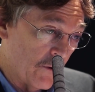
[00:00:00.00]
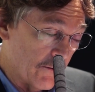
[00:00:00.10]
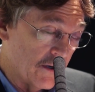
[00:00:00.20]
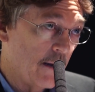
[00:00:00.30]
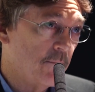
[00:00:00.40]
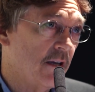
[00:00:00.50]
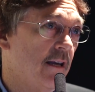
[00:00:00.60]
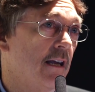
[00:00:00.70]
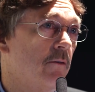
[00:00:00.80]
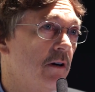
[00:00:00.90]
we were attempting
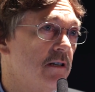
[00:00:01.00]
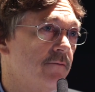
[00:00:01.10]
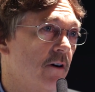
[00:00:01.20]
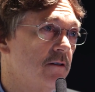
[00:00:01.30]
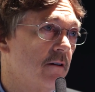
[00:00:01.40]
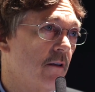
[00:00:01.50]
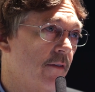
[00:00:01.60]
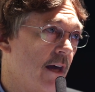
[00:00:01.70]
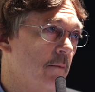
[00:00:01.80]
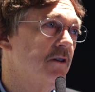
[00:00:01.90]
to increase the function of
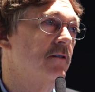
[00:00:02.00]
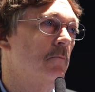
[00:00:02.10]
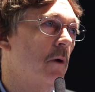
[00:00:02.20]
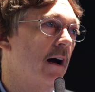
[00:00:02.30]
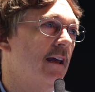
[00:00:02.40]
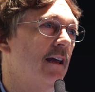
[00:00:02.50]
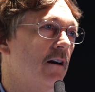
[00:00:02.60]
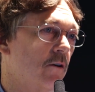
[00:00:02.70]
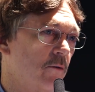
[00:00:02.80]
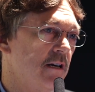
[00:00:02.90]
the thymus, thereby
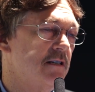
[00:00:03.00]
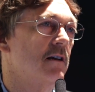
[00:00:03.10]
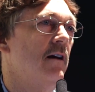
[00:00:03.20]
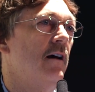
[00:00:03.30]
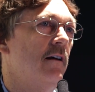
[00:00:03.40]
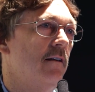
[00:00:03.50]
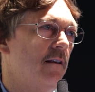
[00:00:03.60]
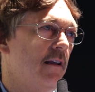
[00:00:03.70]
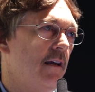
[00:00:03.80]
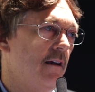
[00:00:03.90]
increase
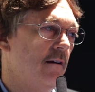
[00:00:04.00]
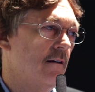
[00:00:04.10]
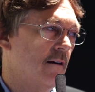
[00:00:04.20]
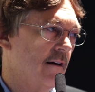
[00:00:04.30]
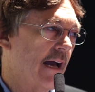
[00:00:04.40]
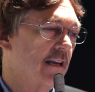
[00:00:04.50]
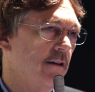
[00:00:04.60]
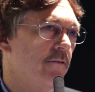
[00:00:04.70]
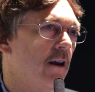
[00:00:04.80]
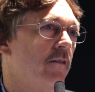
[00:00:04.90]
the
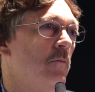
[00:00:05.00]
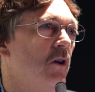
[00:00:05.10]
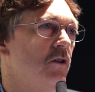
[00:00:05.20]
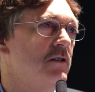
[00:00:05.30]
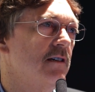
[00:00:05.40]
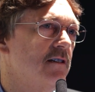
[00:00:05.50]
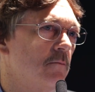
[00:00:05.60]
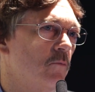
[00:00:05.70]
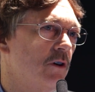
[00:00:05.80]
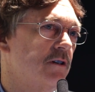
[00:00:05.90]
activity of the immune
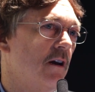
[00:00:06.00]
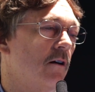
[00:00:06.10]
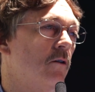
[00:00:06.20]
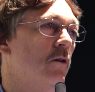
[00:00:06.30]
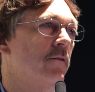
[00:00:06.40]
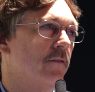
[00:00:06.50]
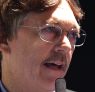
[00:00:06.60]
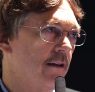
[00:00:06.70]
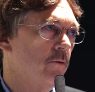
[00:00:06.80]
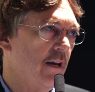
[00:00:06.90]
system, which could have
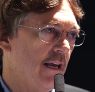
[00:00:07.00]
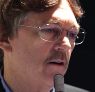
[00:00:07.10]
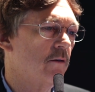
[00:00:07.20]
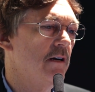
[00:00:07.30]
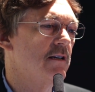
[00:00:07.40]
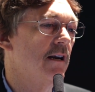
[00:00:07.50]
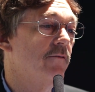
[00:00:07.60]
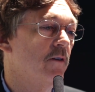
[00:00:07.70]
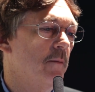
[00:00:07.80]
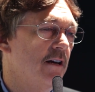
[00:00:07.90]
led to an increase in
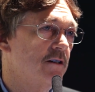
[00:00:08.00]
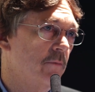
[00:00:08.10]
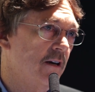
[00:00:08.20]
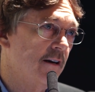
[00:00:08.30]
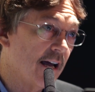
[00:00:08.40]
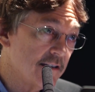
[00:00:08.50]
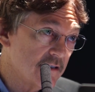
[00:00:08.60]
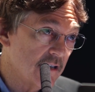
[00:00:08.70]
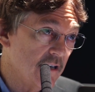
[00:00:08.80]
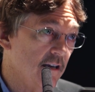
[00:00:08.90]
inflammation. We did not
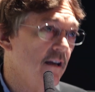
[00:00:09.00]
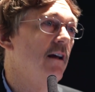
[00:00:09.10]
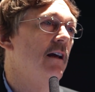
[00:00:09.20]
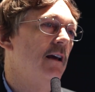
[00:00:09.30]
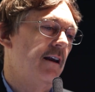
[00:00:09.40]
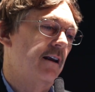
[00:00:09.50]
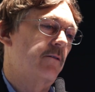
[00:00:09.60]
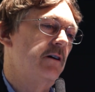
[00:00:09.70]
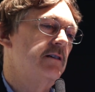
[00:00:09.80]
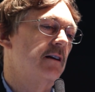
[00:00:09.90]
see an
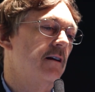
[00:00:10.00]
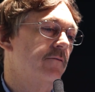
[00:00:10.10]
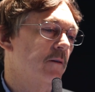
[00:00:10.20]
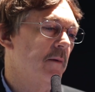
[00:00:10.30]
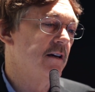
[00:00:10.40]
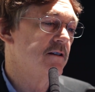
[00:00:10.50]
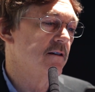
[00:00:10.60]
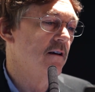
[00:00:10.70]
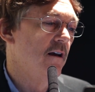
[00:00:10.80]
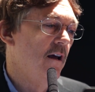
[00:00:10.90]
increase in
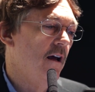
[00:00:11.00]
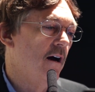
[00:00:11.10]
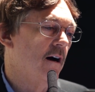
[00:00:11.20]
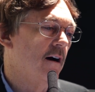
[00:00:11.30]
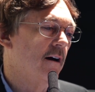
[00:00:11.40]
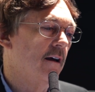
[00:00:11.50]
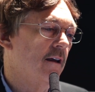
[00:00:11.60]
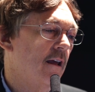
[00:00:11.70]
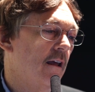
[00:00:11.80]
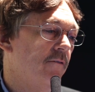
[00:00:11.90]
inflammation.
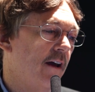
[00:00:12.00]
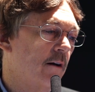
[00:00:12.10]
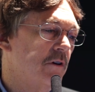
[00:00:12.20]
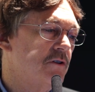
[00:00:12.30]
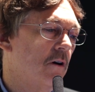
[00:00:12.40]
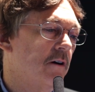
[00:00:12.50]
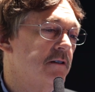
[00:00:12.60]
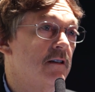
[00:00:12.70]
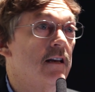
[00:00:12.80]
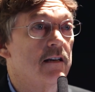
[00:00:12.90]
In fact, we saw
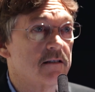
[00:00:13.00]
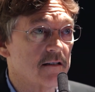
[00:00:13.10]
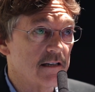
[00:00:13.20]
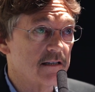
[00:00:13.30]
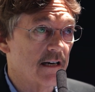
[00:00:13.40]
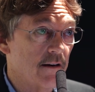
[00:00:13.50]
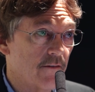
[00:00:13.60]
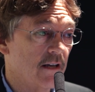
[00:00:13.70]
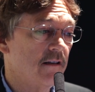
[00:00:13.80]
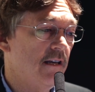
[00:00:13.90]
a statistically
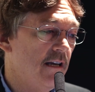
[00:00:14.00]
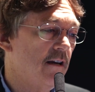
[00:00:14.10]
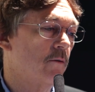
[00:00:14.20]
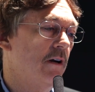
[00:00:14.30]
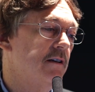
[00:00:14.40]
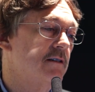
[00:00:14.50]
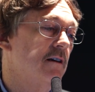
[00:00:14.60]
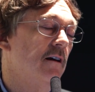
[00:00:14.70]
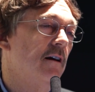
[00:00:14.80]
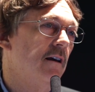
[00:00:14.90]
significant
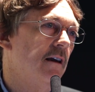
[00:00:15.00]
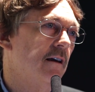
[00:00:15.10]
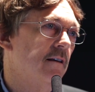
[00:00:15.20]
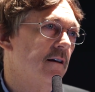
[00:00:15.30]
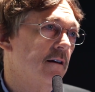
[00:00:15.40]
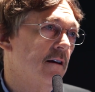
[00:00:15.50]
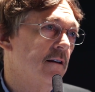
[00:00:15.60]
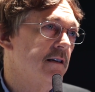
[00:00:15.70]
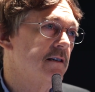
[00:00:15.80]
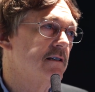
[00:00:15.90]
decrease in
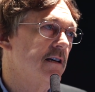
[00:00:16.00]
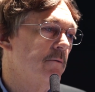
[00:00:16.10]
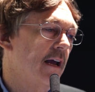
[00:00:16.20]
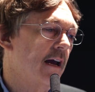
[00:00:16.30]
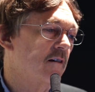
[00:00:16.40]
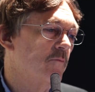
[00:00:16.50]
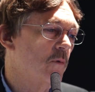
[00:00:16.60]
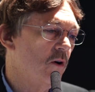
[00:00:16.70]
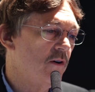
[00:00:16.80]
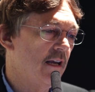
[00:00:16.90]
at least the C-reactive
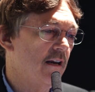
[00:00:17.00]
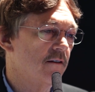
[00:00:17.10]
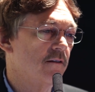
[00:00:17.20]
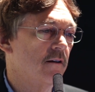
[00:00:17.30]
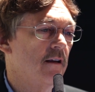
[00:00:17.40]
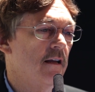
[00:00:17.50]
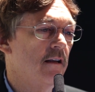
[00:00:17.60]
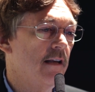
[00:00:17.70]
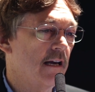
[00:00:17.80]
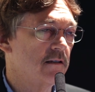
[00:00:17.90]
protein as an
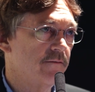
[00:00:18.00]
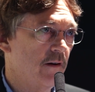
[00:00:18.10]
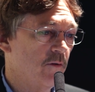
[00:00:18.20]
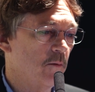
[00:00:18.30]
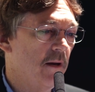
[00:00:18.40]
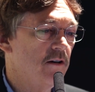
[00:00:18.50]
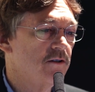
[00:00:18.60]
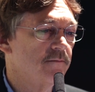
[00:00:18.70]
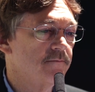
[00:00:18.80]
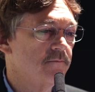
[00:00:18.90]
index of
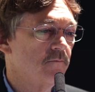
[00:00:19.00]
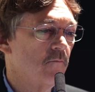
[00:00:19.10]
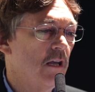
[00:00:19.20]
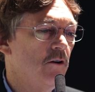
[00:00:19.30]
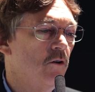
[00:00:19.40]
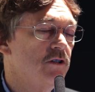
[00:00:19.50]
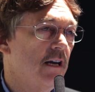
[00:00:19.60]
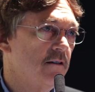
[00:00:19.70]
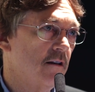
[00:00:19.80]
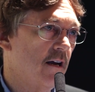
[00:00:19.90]
inflammation. No
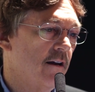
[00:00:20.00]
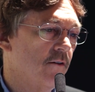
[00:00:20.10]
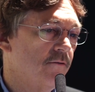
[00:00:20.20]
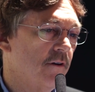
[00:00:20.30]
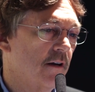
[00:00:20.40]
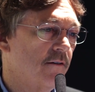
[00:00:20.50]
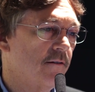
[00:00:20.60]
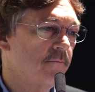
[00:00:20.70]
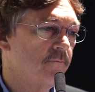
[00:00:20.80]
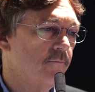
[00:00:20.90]
change in
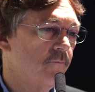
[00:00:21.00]
IL-6.